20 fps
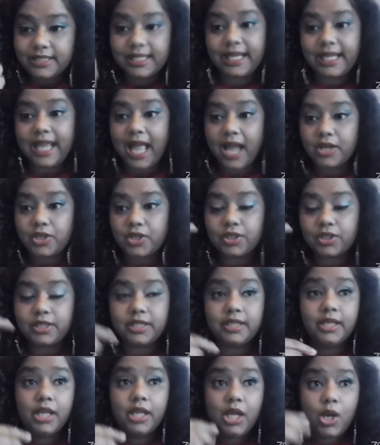They
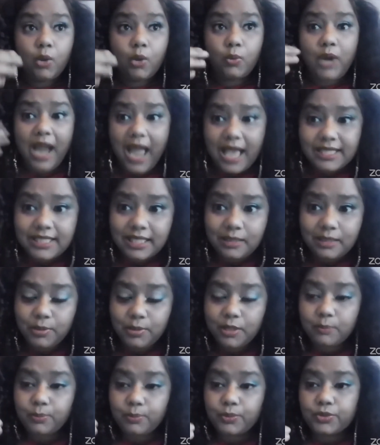actually were asking
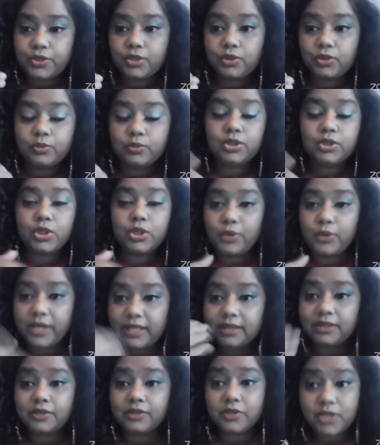people to
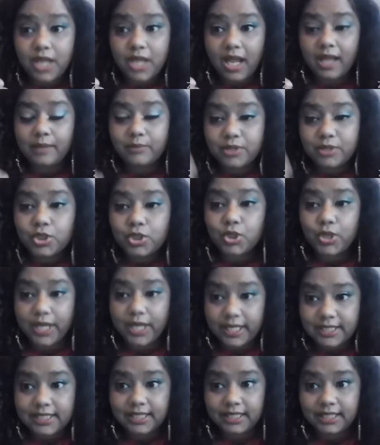donate their time to
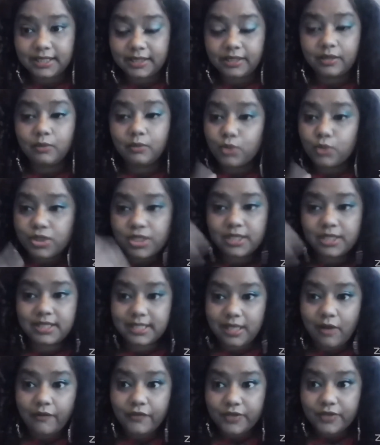translate them, which
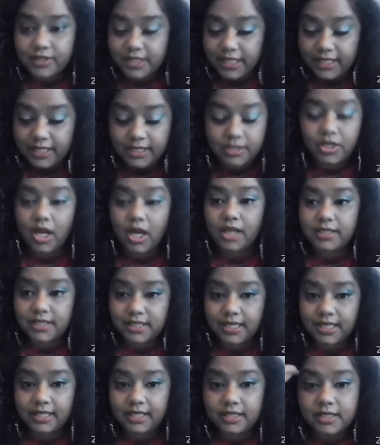itself is like
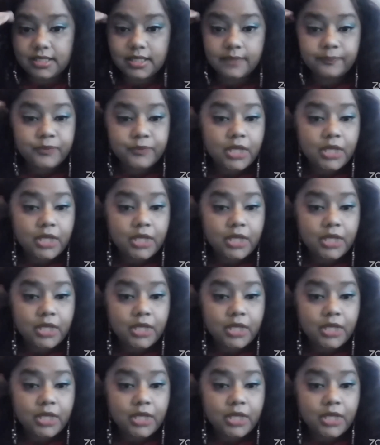nonsense.